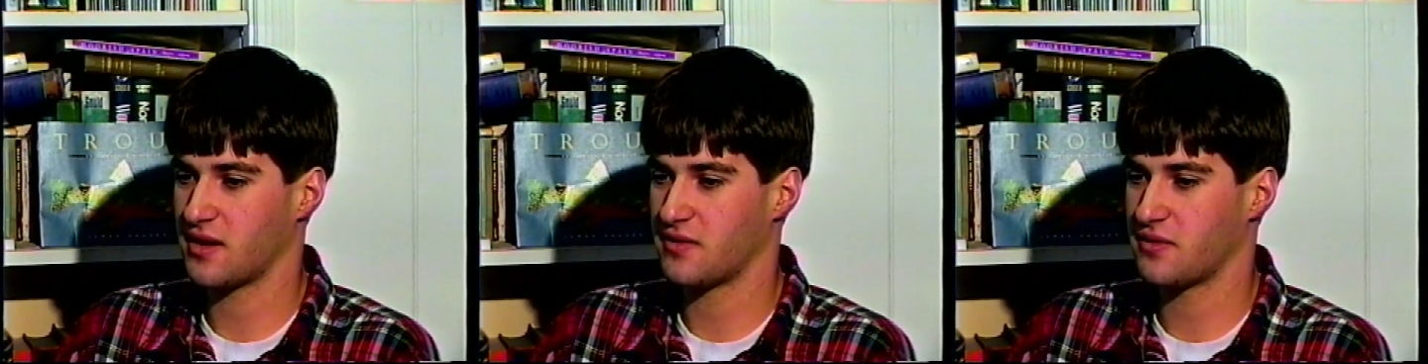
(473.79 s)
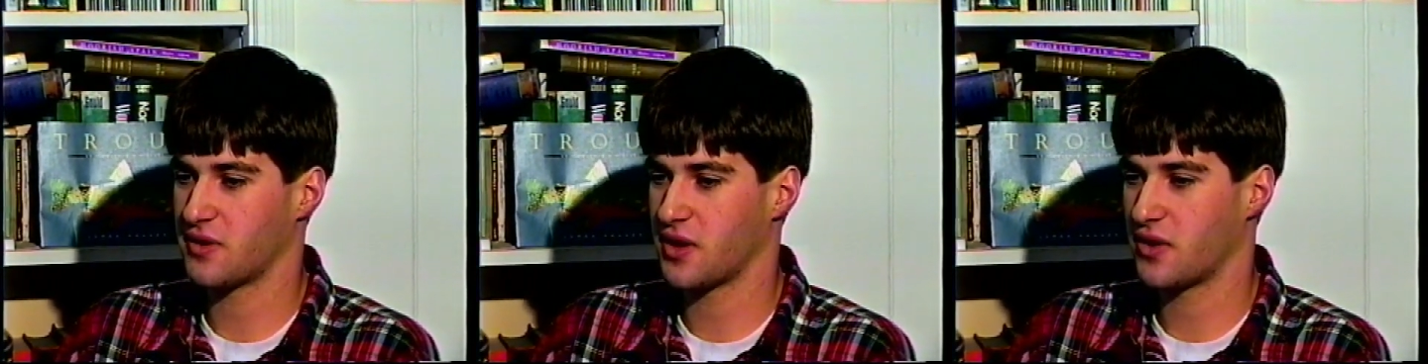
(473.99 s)

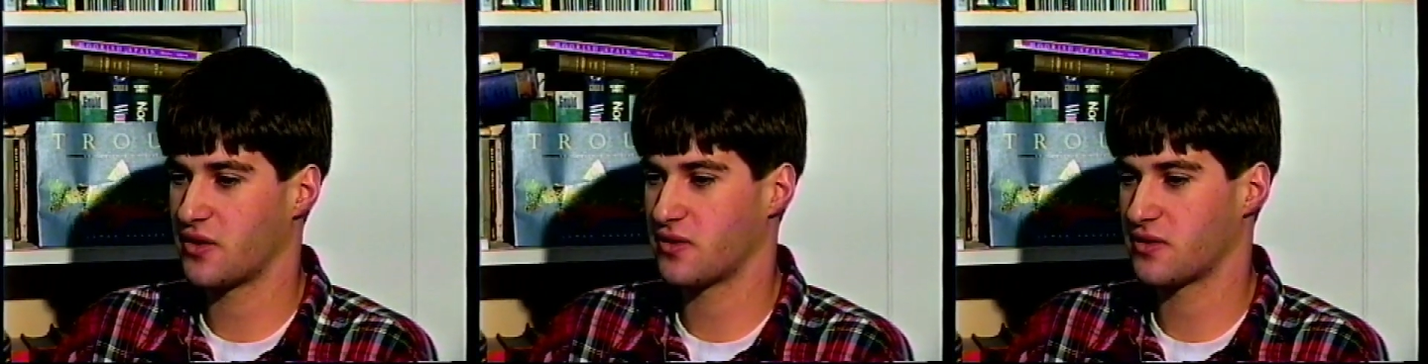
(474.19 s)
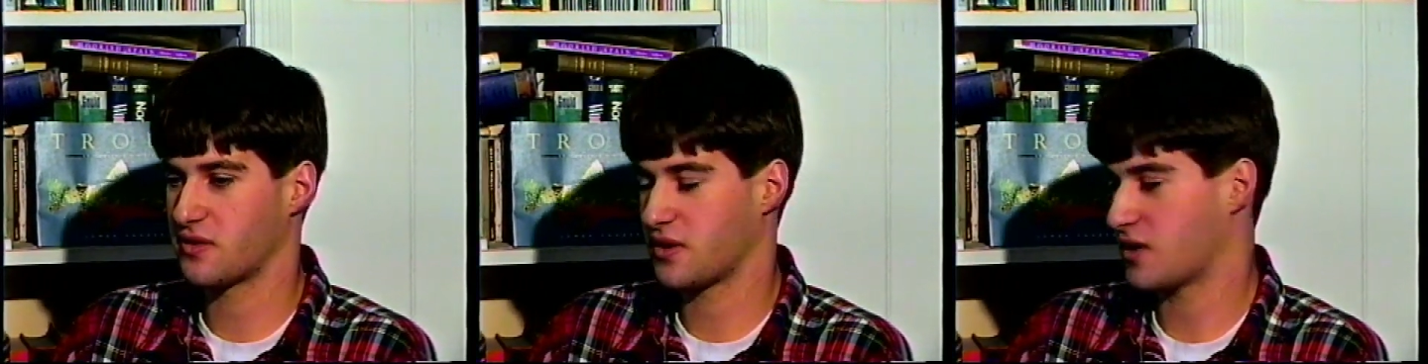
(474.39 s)
it
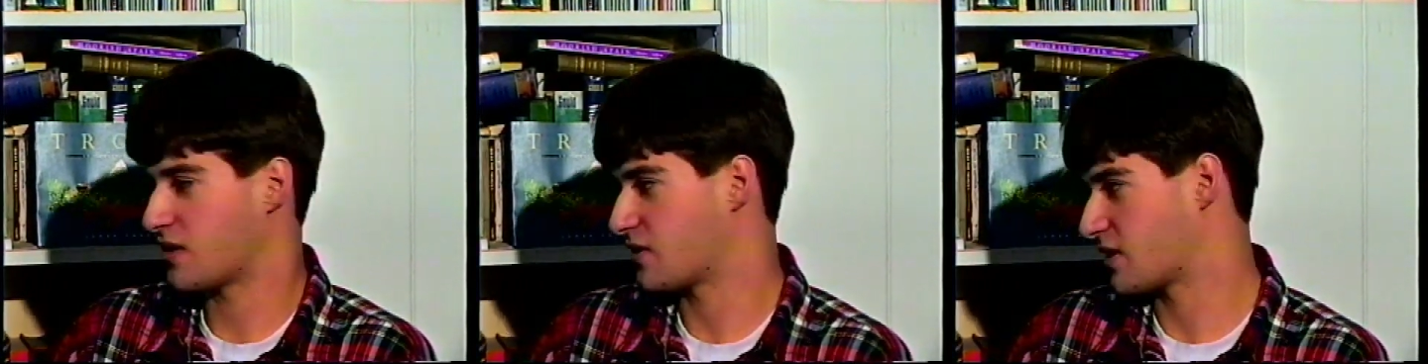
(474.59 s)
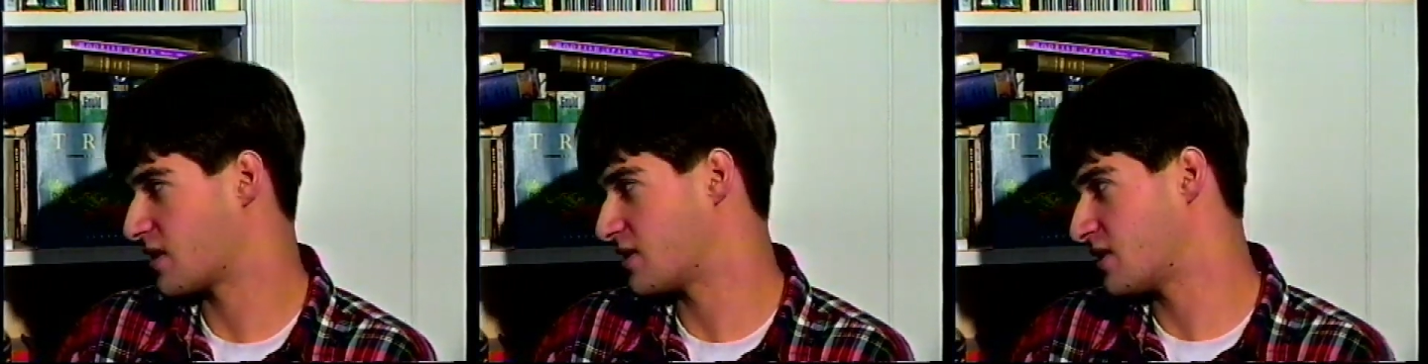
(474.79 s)
flows,
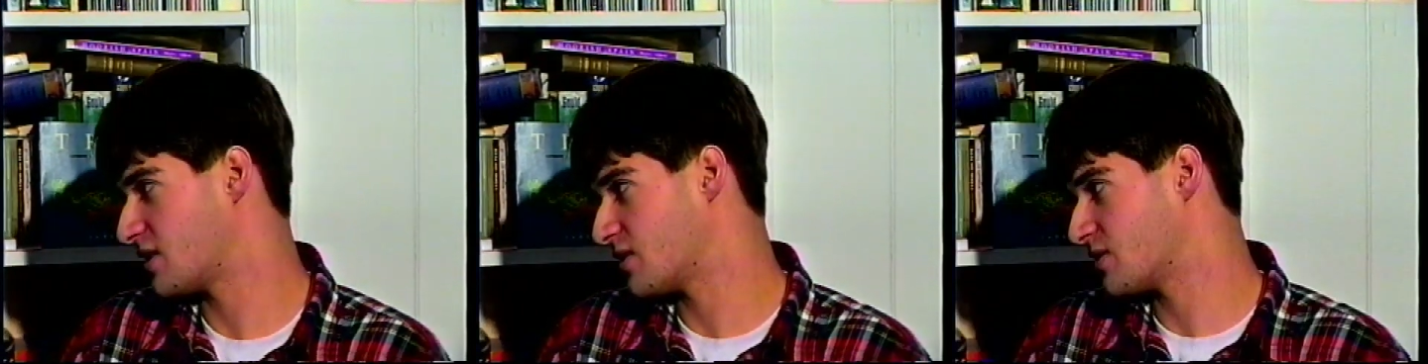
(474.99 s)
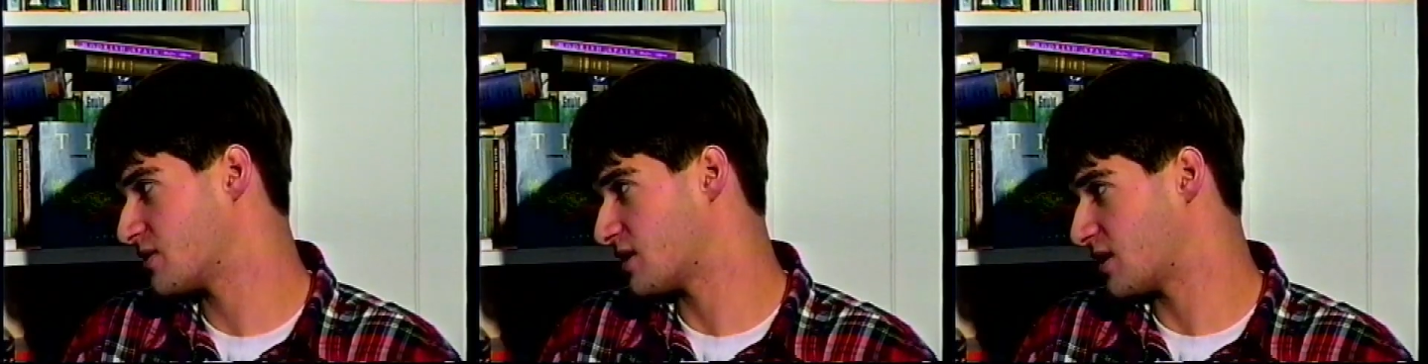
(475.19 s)
you know,
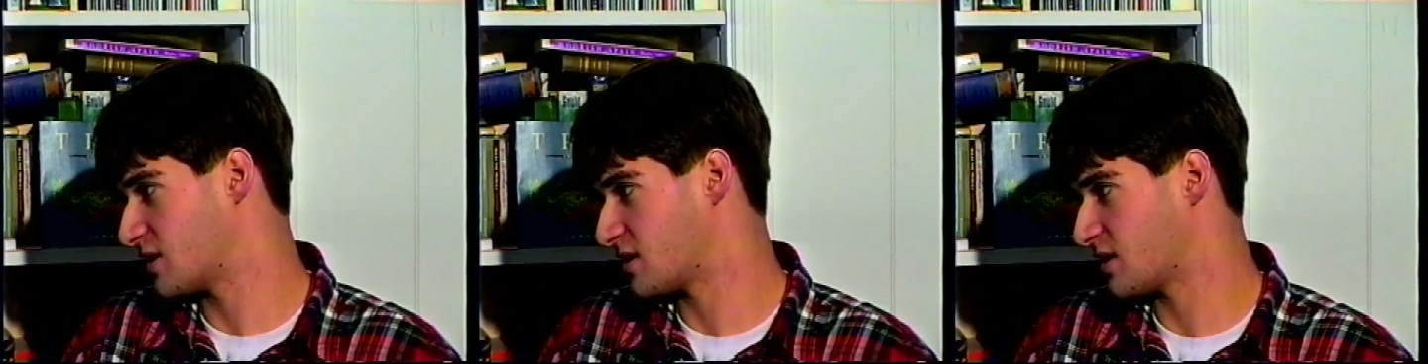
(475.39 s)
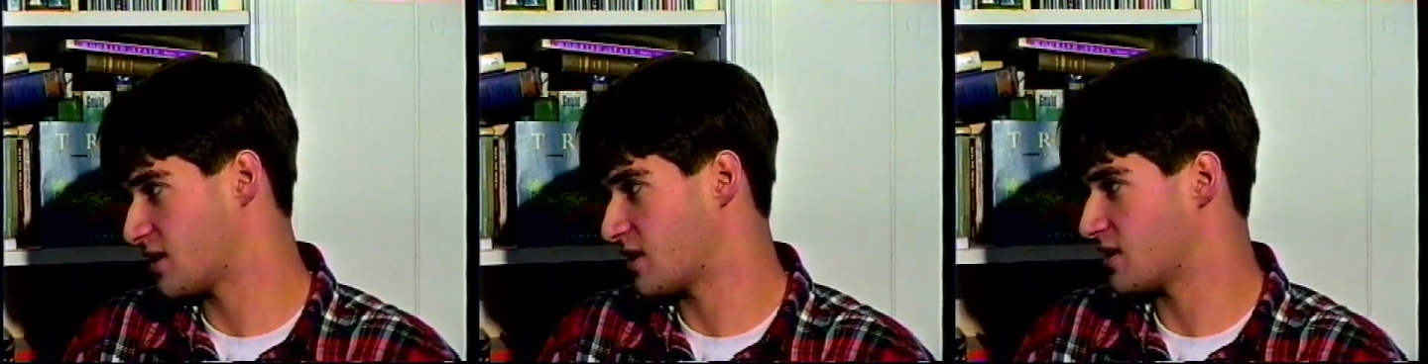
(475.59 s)

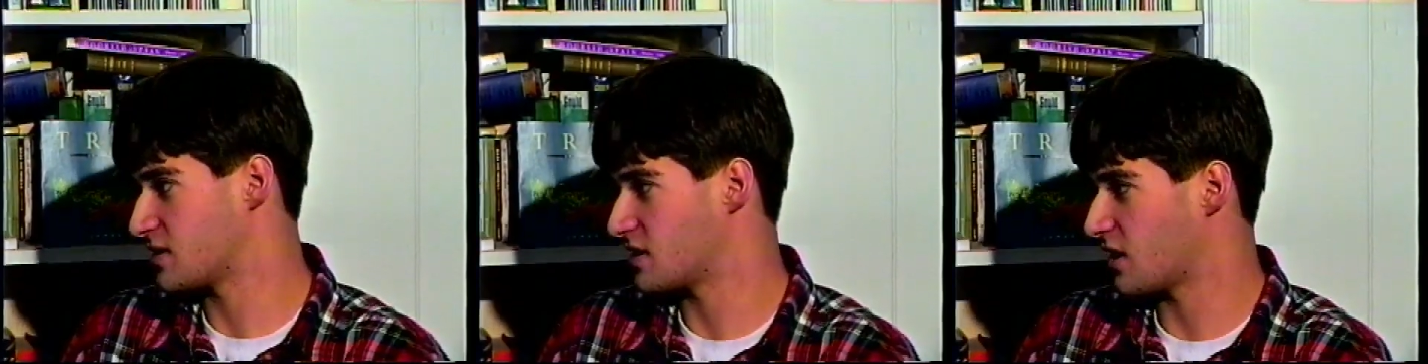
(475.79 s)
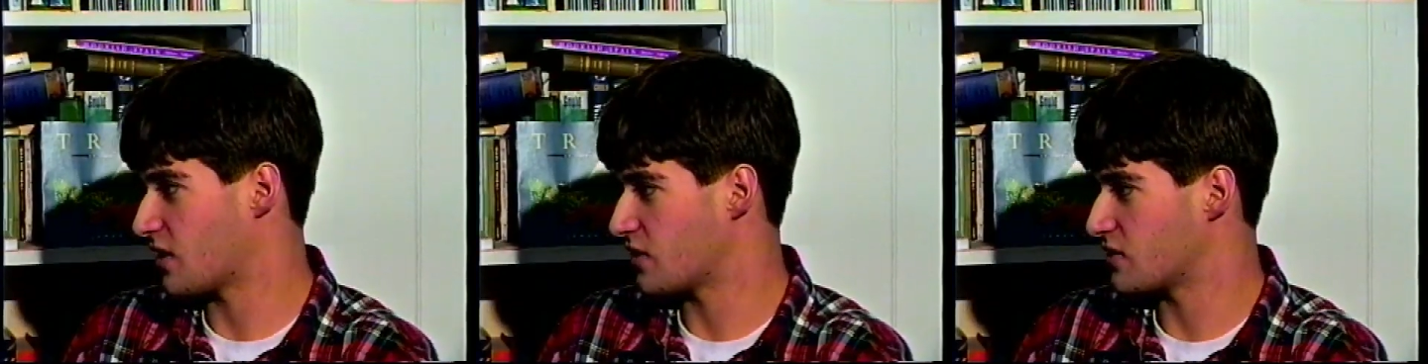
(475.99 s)
continuously until it
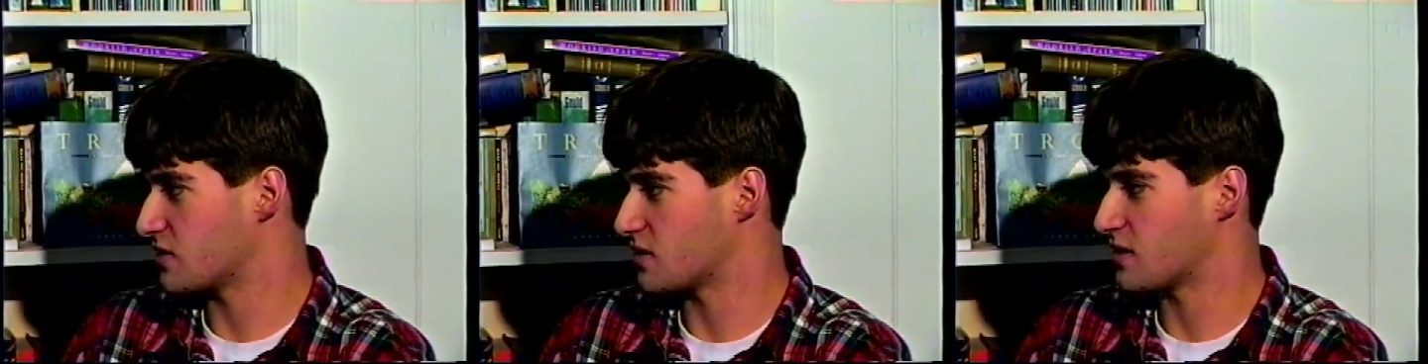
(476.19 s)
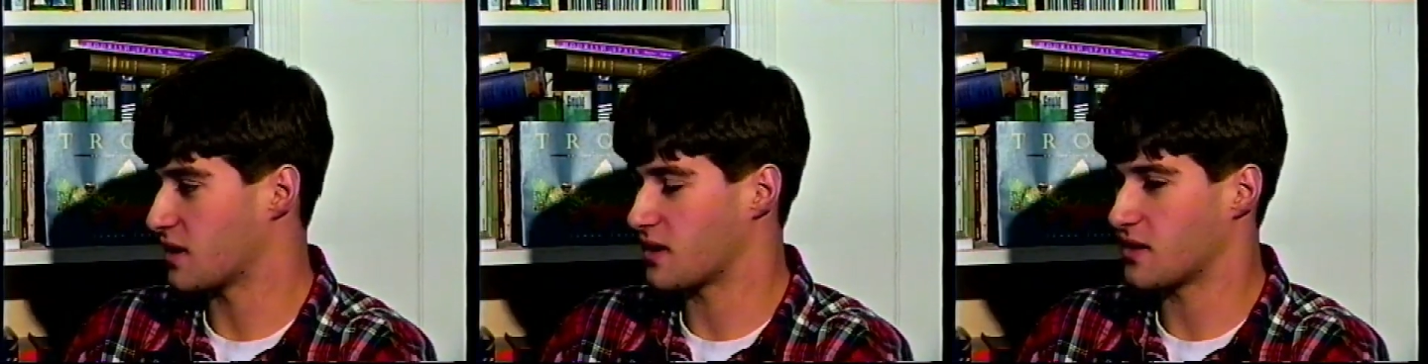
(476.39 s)
hits the
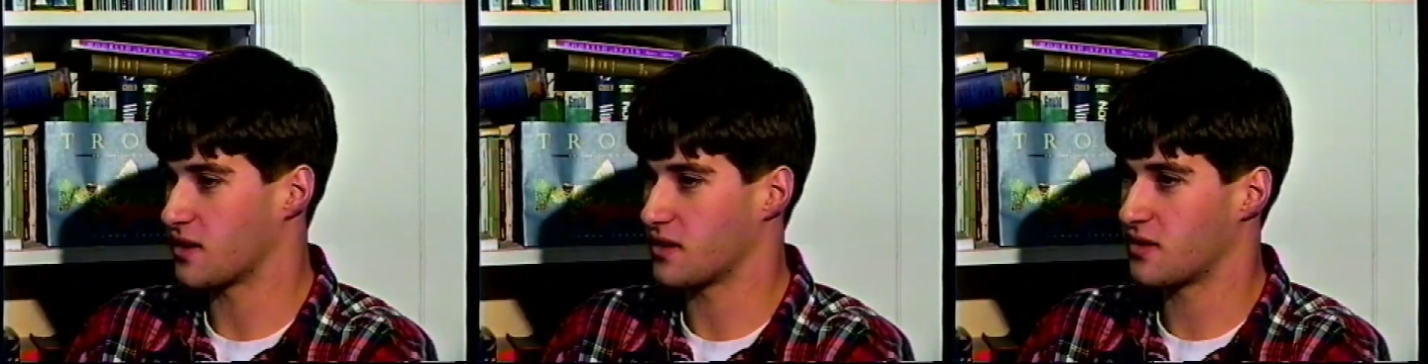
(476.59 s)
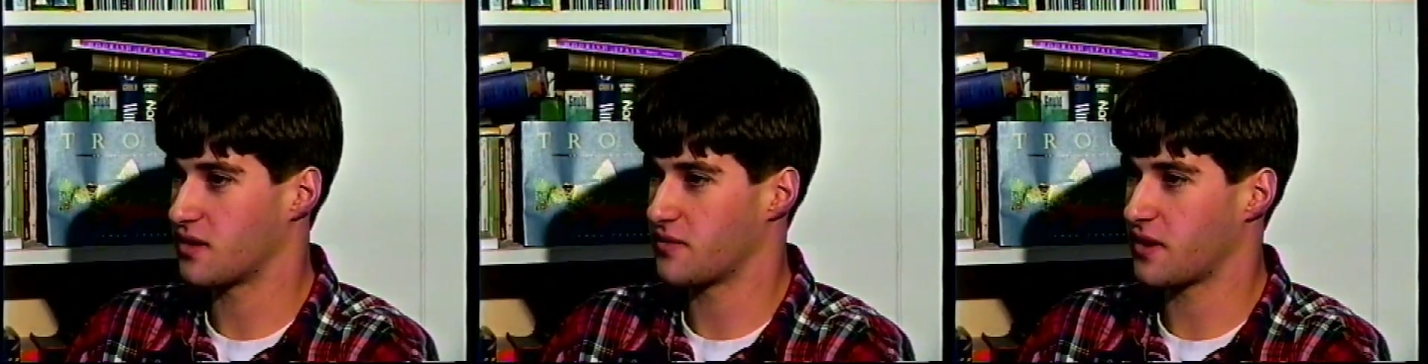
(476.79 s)
ocean.
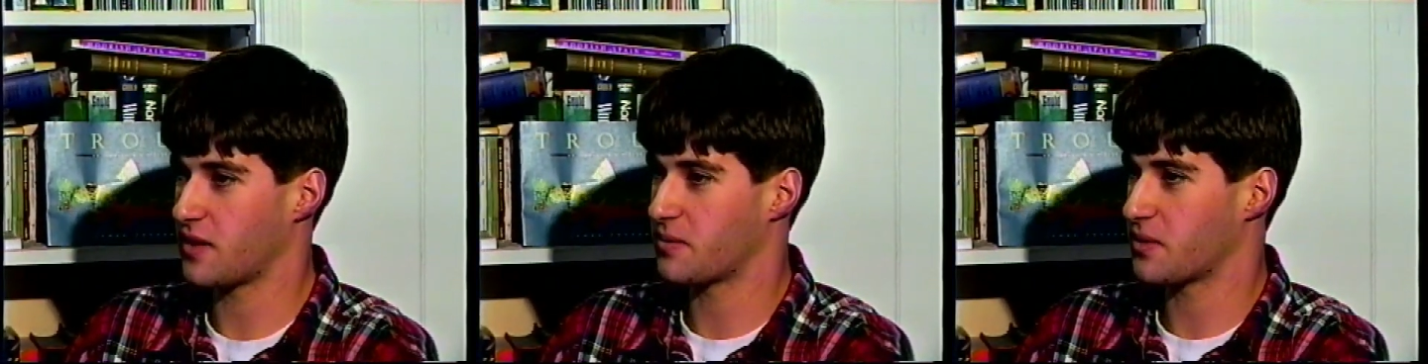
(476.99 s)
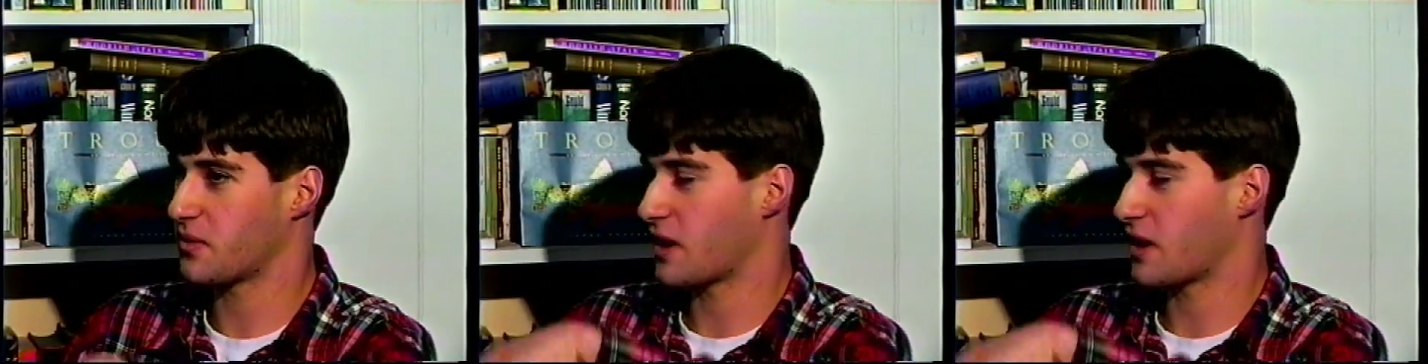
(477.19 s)
Then the vapor